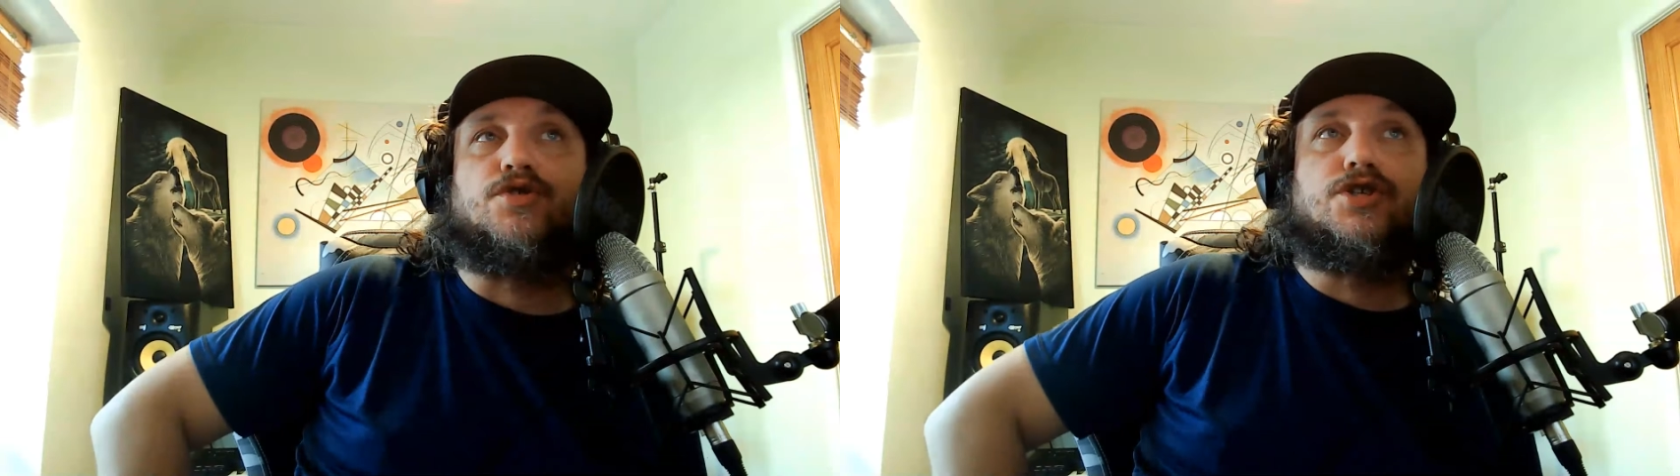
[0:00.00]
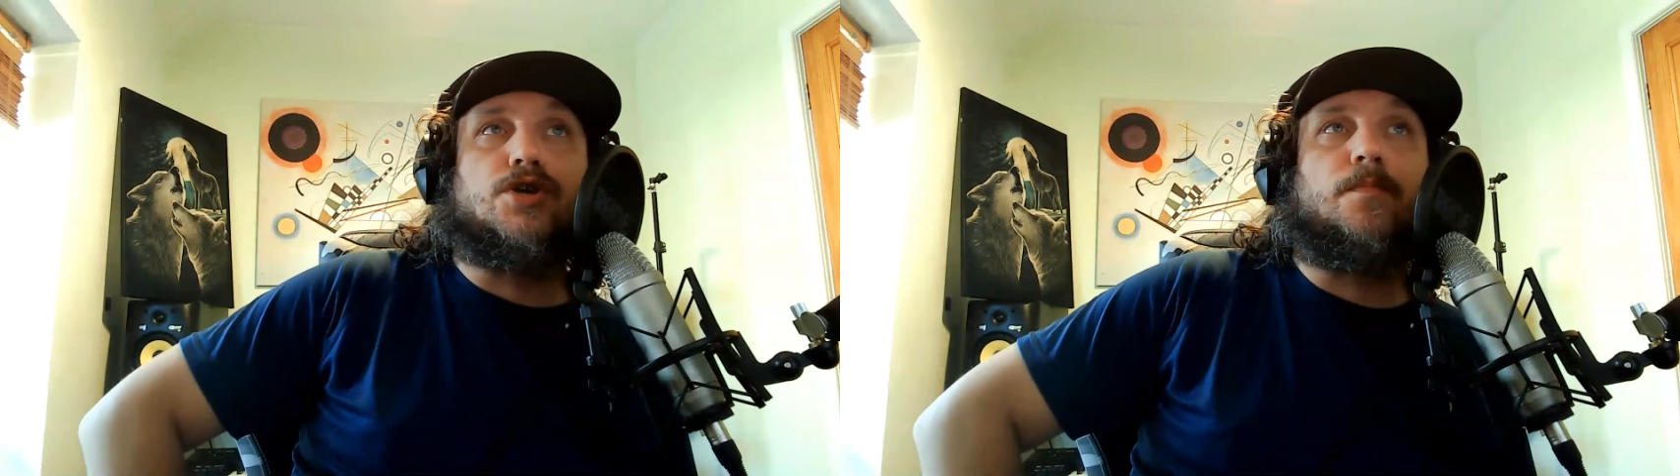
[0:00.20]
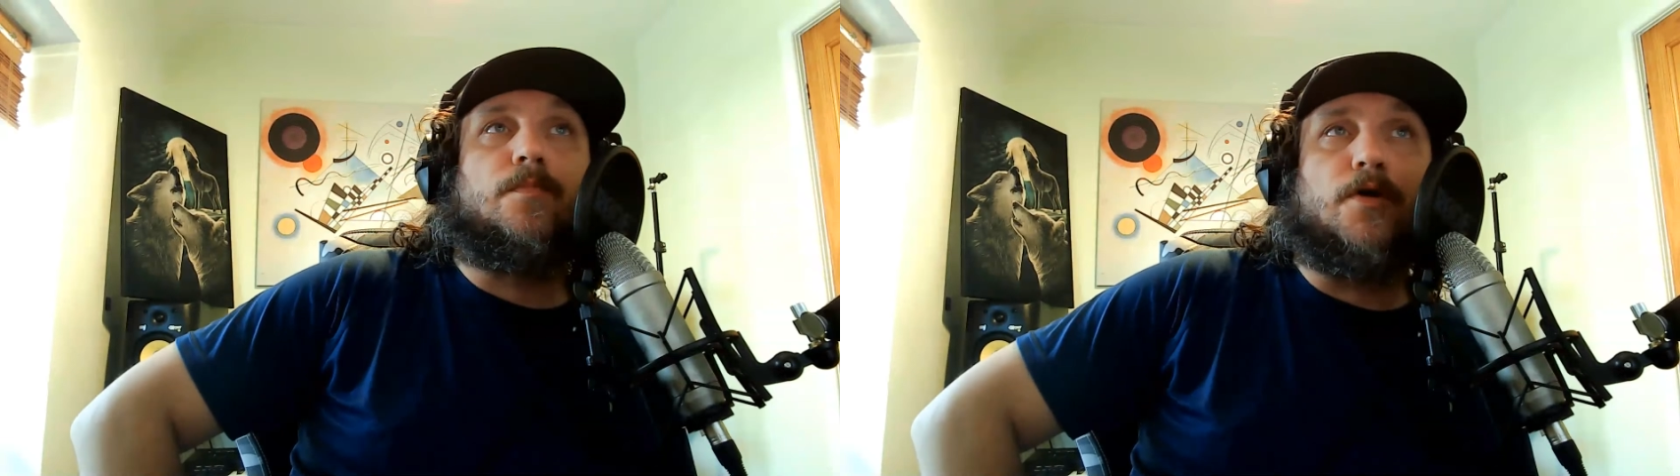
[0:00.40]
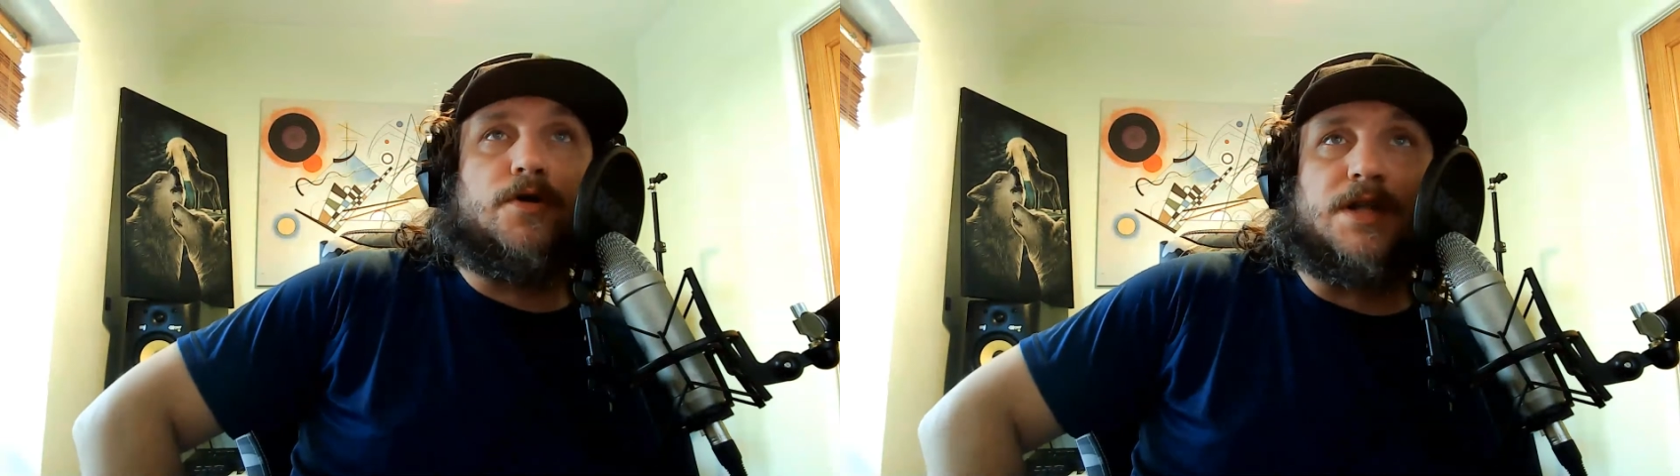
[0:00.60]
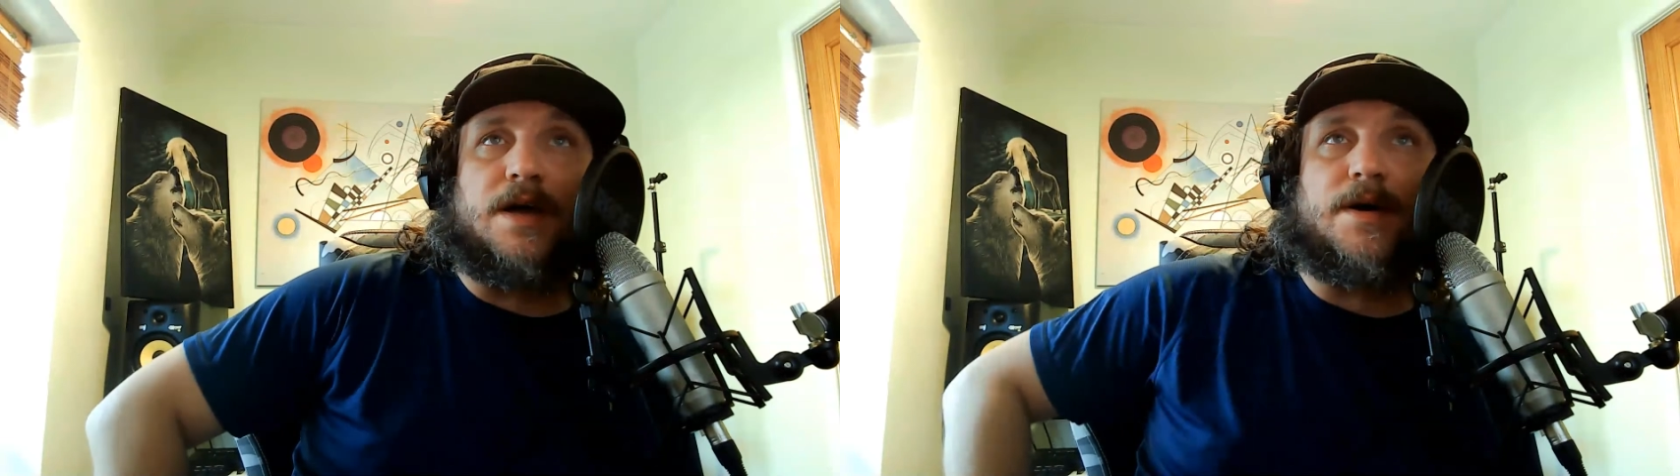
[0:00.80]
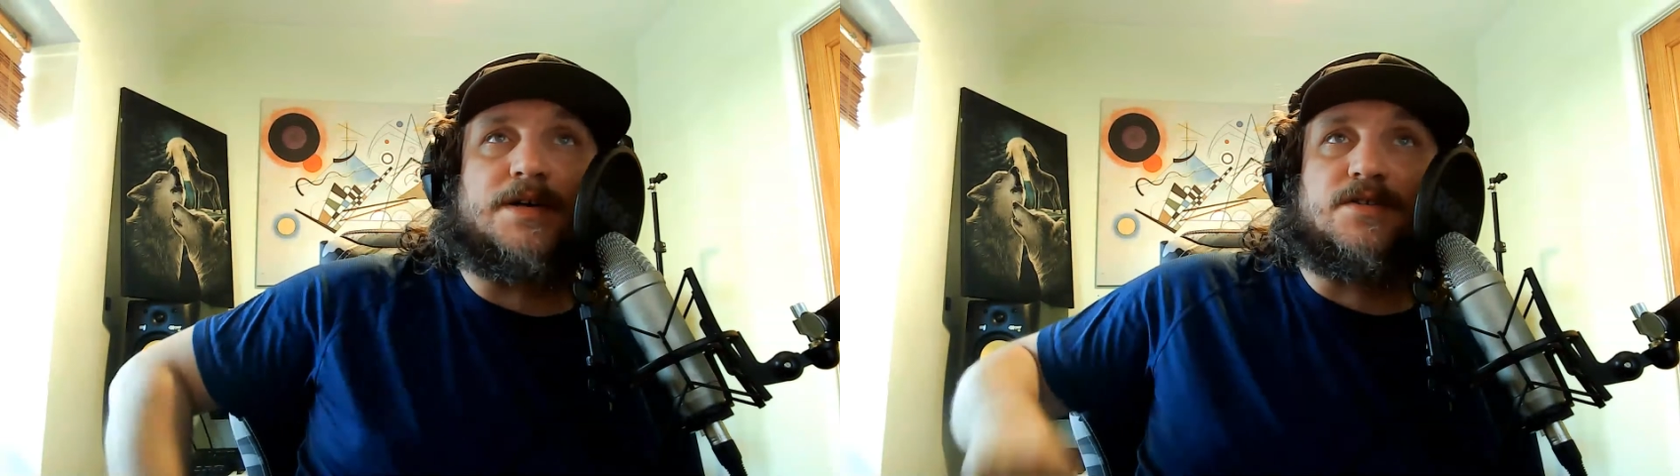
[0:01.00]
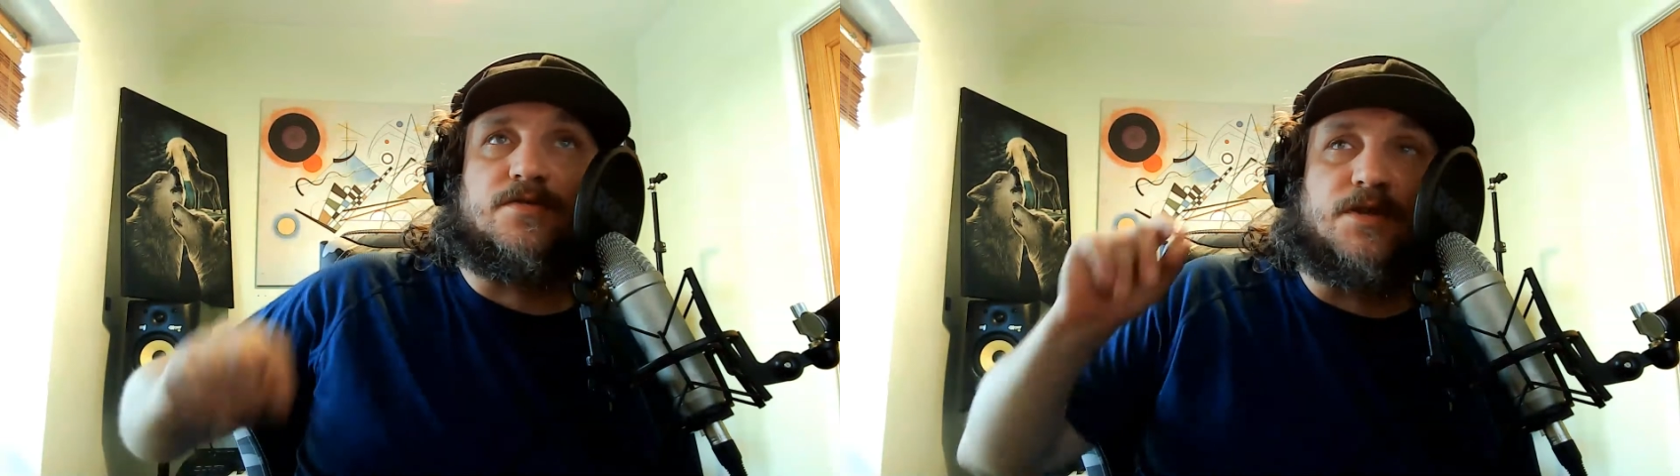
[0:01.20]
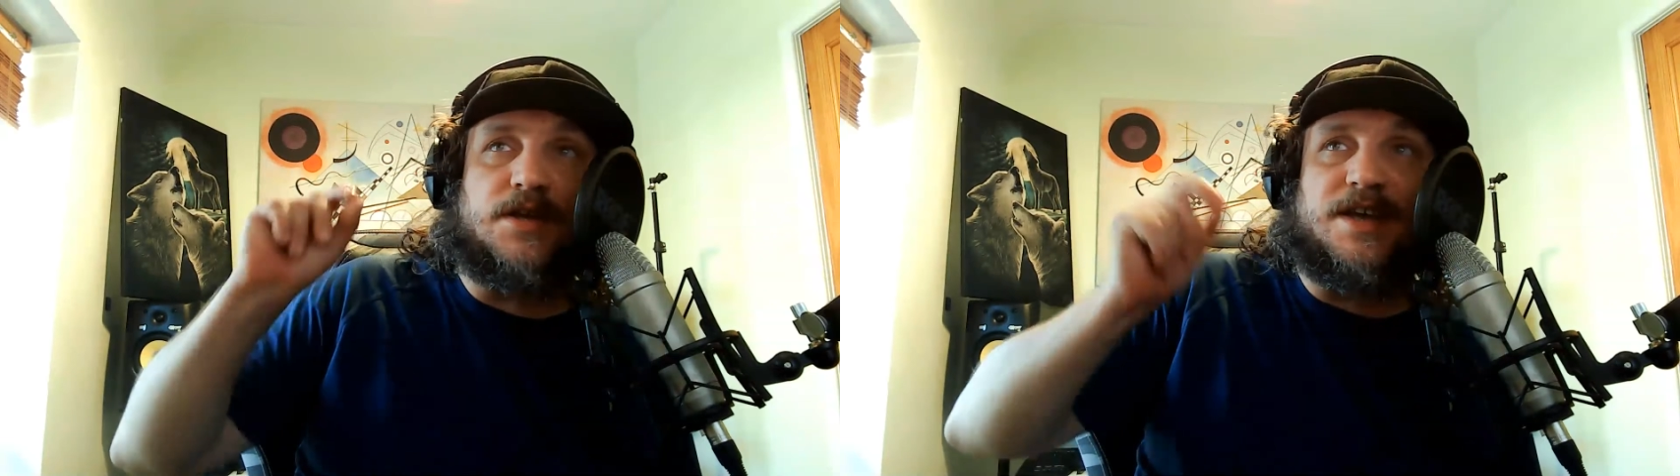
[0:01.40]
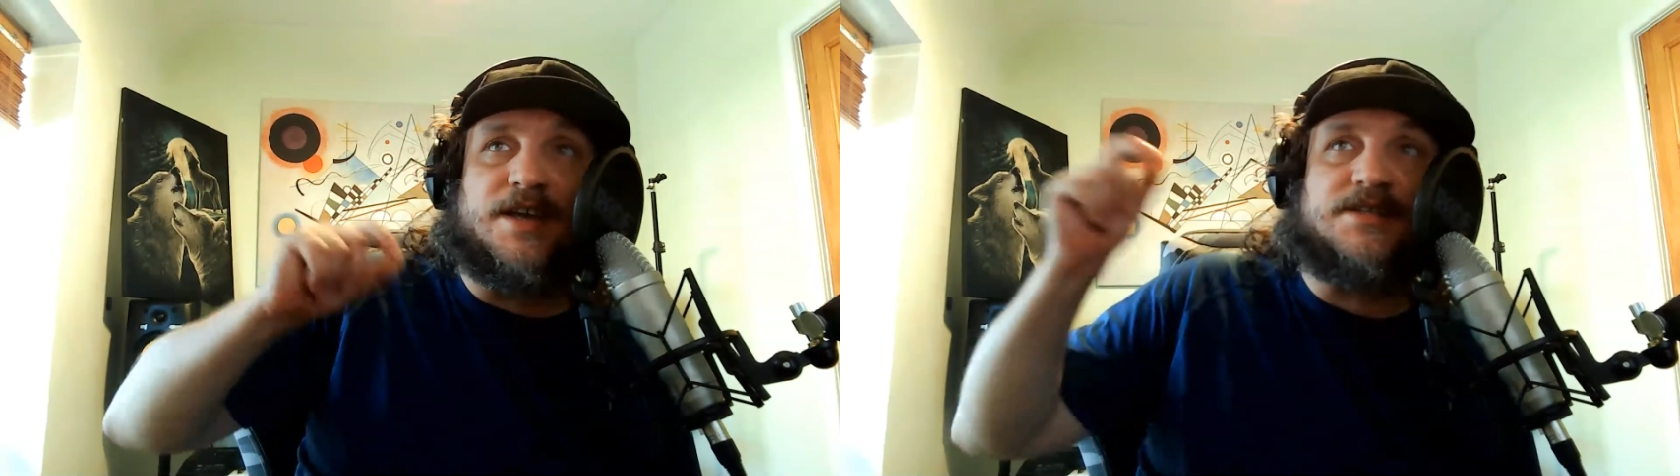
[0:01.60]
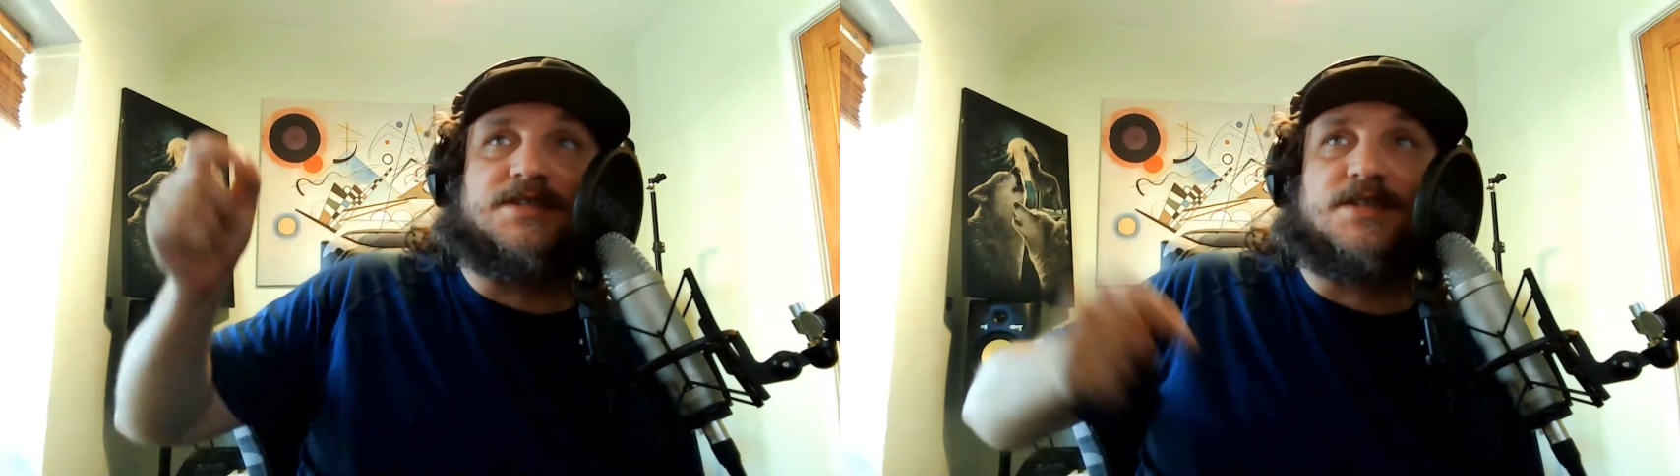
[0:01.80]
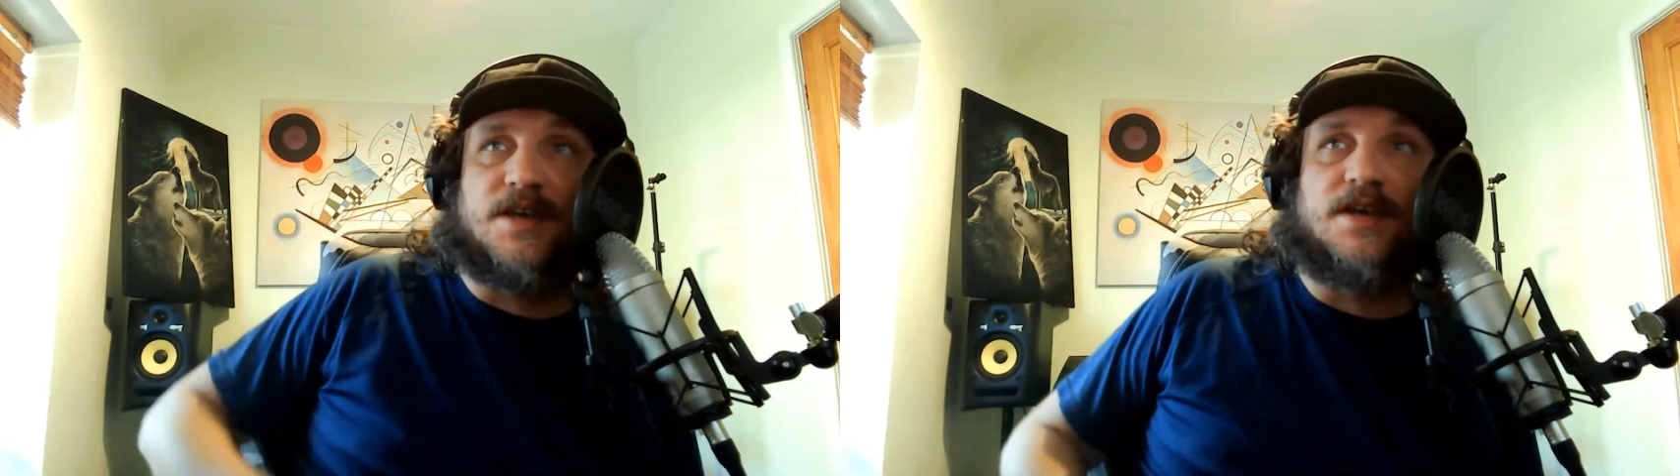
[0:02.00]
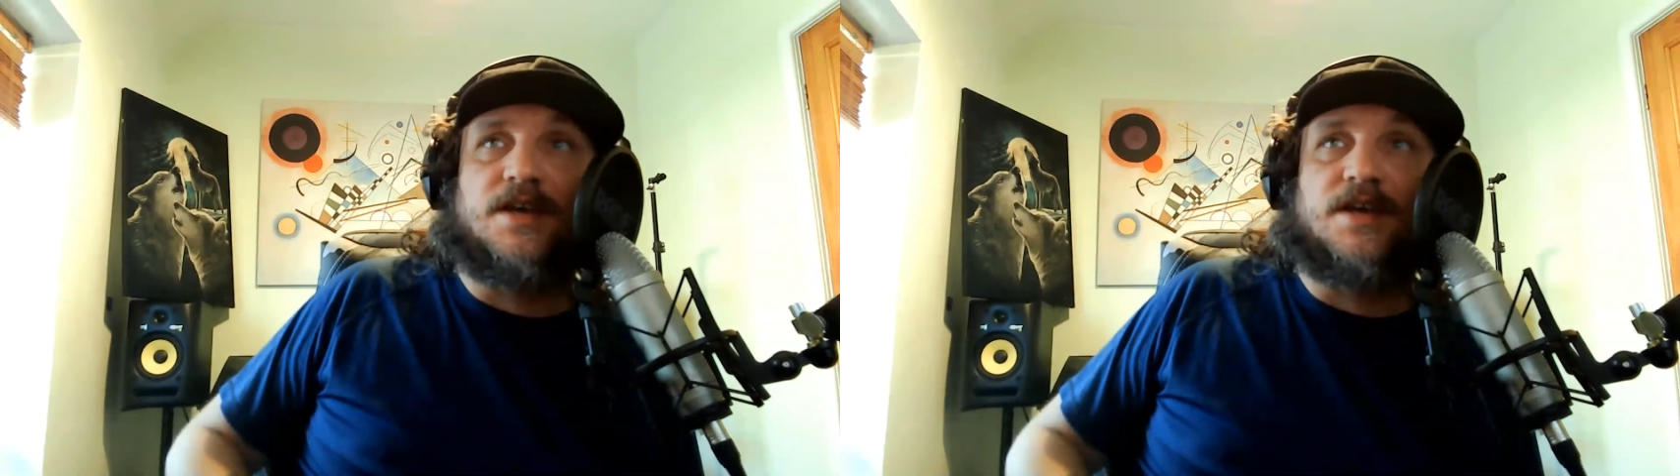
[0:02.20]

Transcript: some point Amazon is